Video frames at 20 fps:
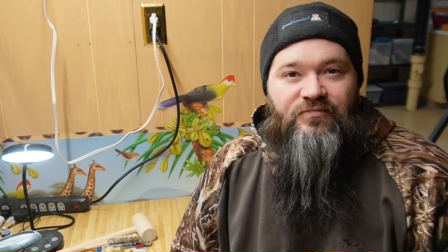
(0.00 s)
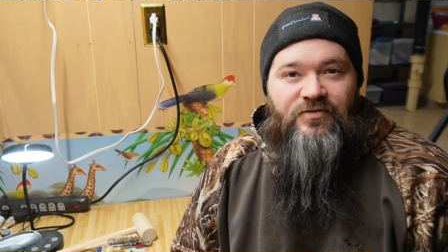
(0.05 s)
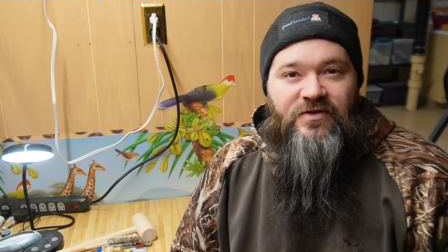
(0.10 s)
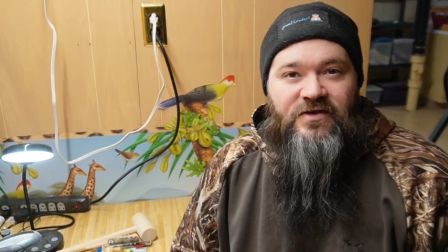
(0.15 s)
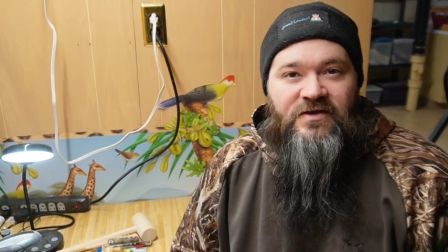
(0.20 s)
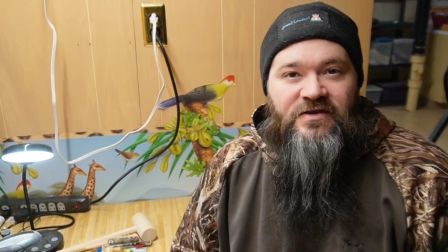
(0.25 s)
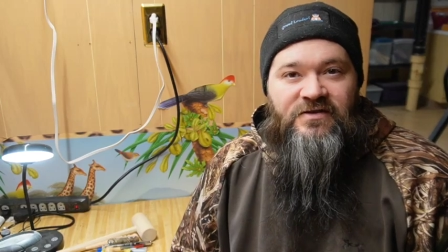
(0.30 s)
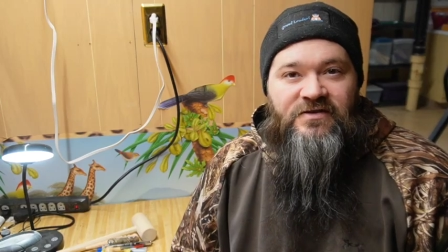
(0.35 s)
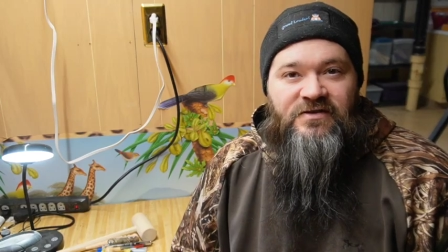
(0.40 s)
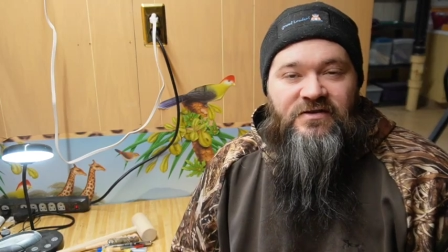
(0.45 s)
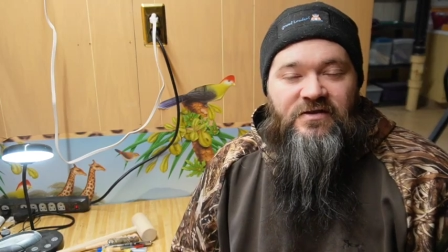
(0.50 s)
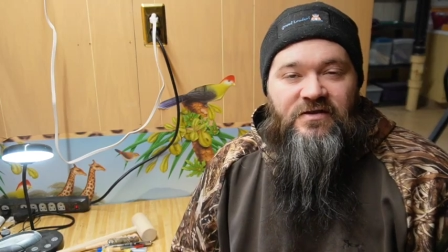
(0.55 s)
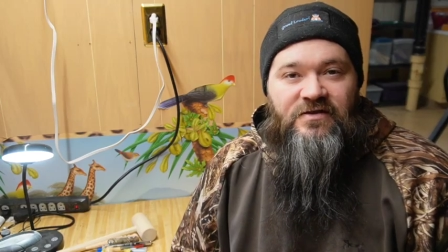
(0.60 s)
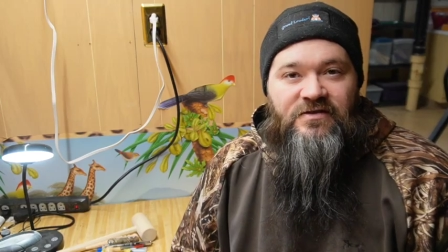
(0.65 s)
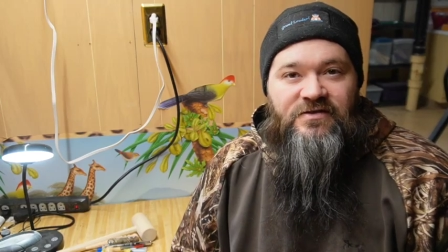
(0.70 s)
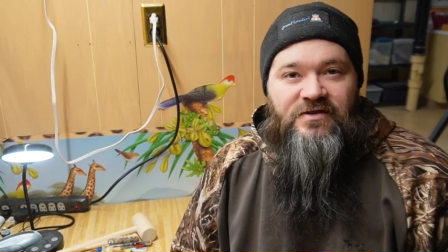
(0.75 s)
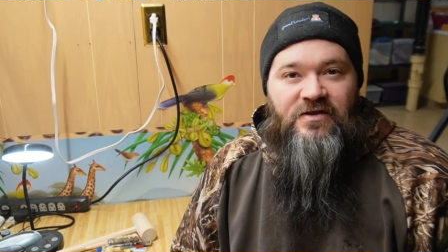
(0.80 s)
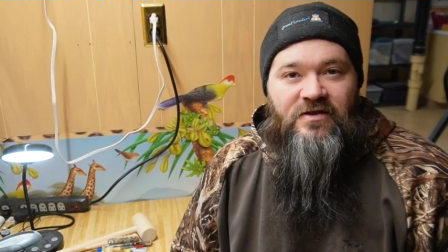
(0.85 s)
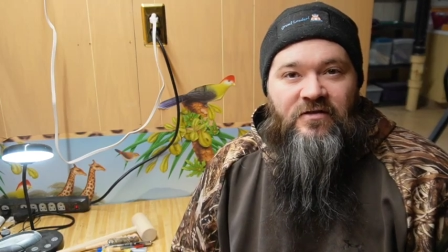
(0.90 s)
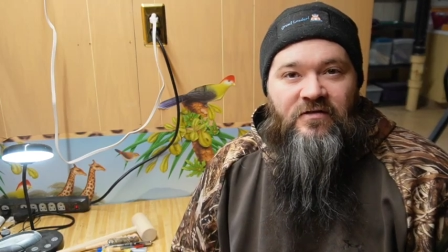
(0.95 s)
please
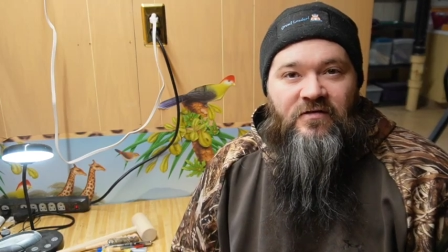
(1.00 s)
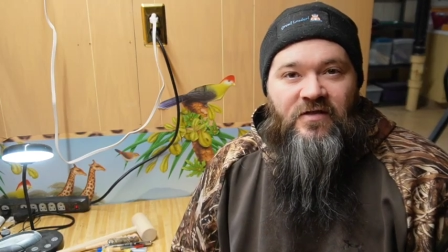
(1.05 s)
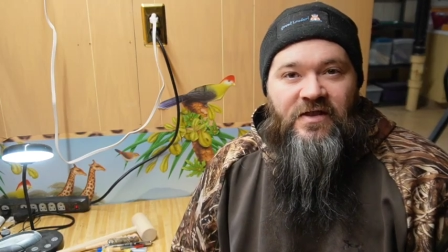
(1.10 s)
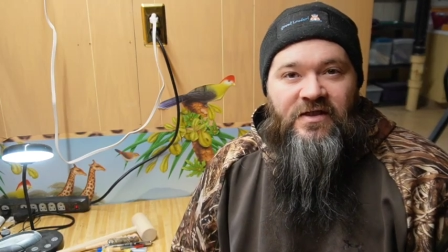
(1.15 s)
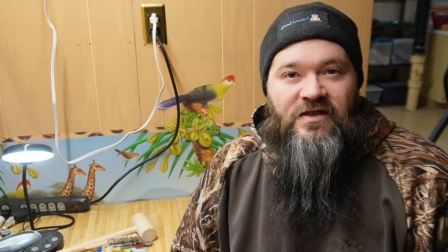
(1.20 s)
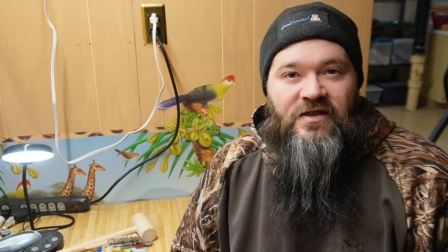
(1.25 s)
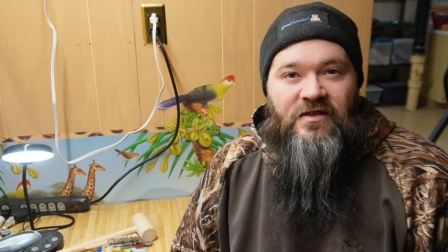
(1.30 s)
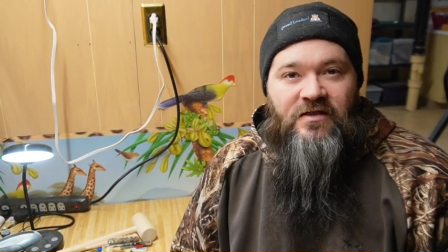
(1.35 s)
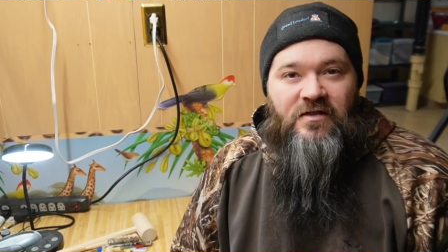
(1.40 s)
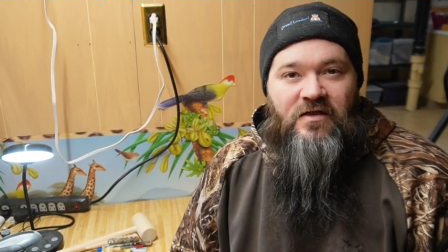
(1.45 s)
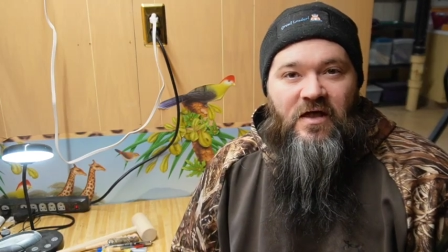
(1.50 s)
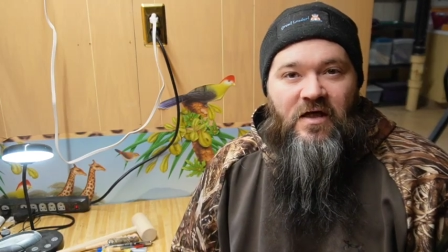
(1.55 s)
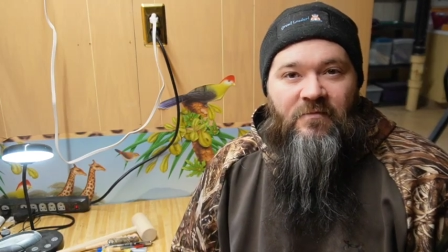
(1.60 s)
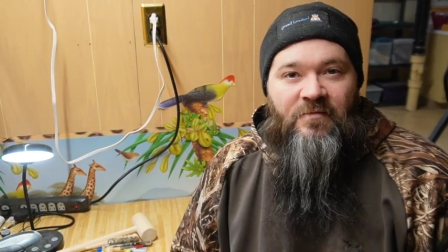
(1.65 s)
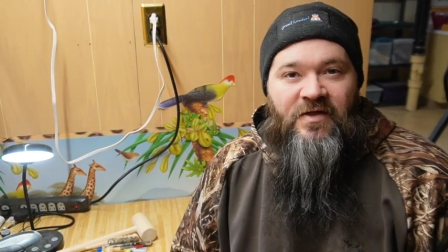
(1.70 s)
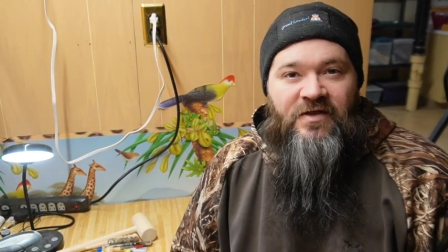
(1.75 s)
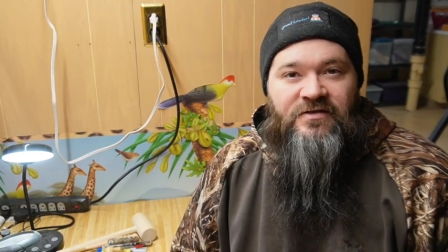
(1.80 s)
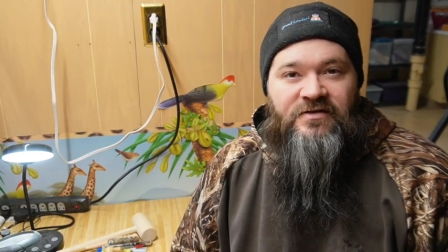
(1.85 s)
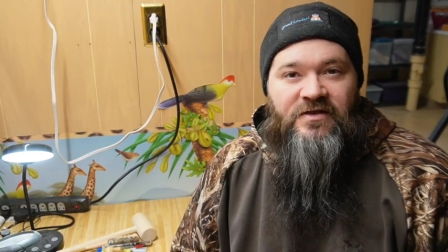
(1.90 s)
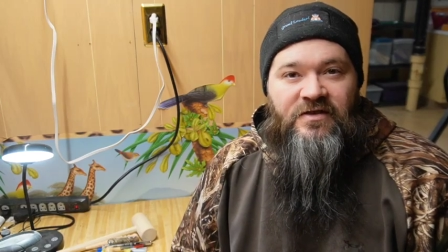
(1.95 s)
consider liking,
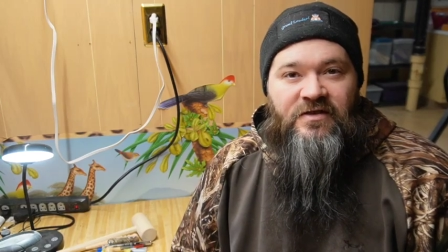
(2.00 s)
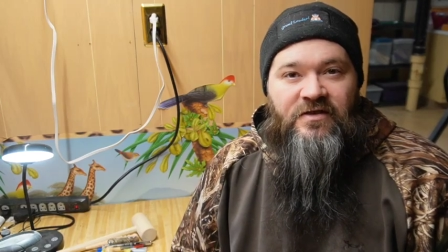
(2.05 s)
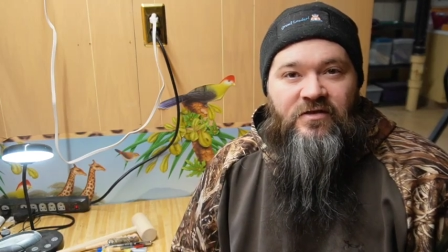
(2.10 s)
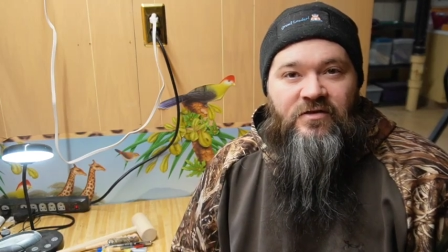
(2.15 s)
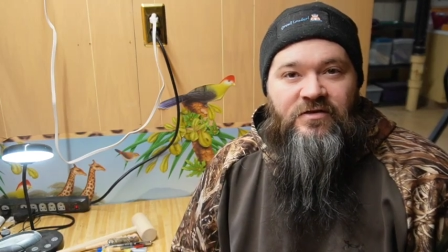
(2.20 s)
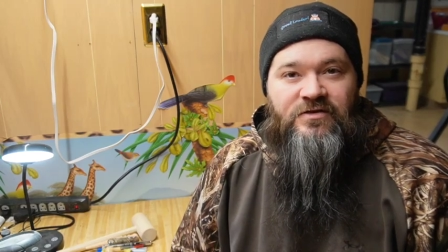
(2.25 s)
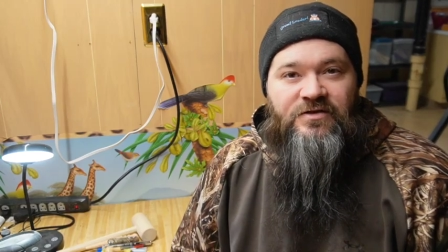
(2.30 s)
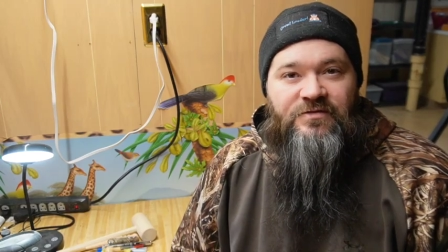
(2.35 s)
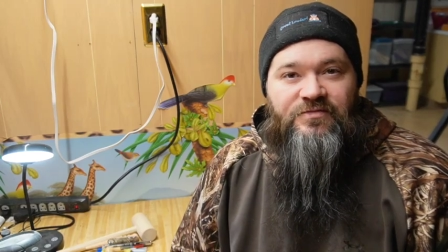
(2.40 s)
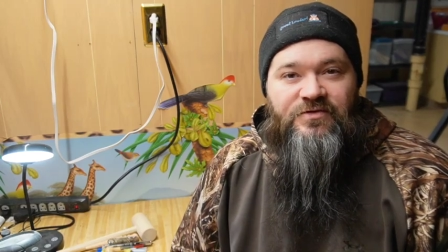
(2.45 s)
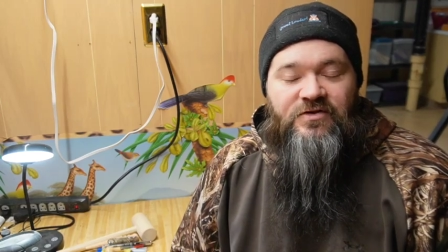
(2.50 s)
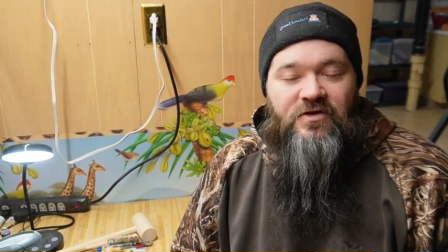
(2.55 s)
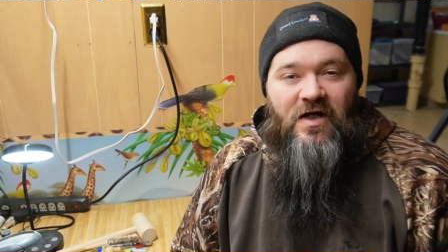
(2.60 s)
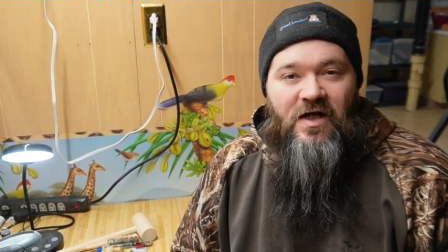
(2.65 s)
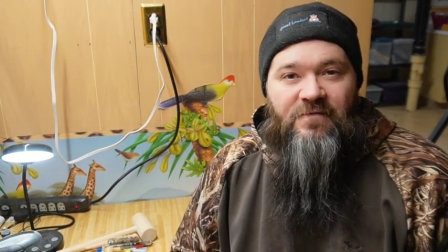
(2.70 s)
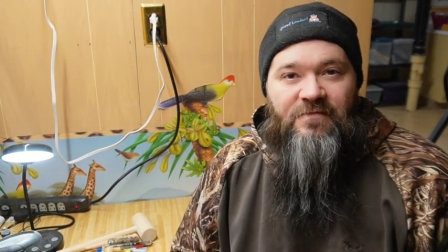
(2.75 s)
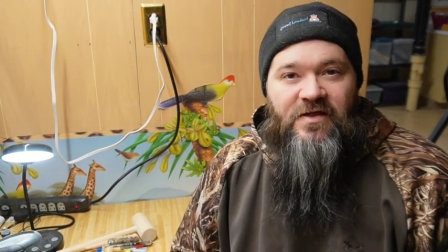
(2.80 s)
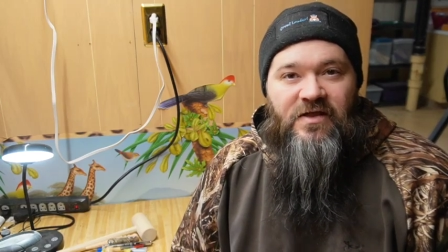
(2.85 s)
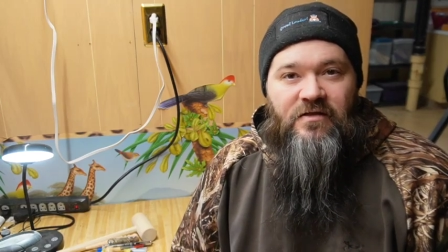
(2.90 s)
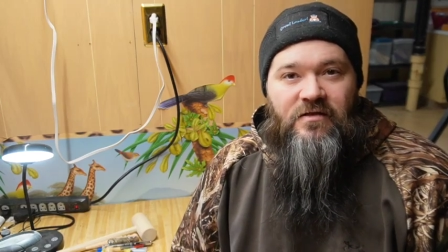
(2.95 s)
commenting, or
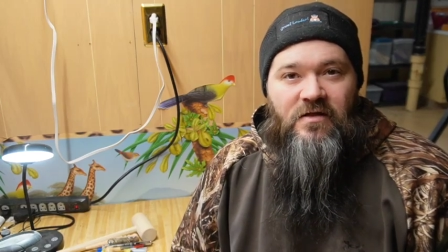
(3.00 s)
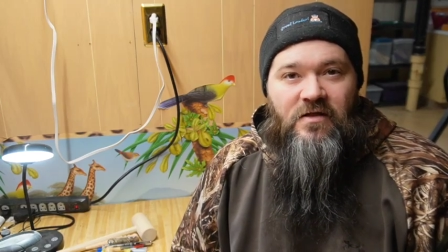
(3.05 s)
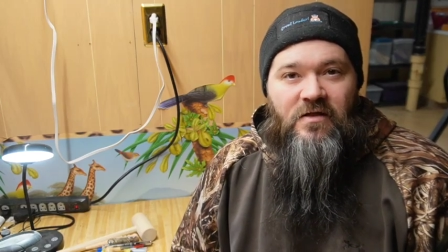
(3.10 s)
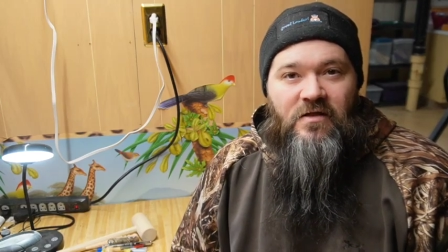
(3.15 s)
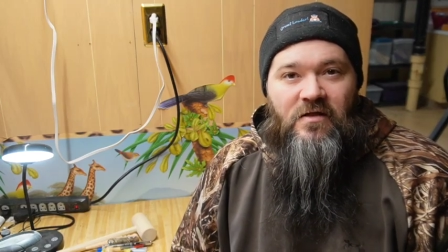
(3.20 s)
subscribing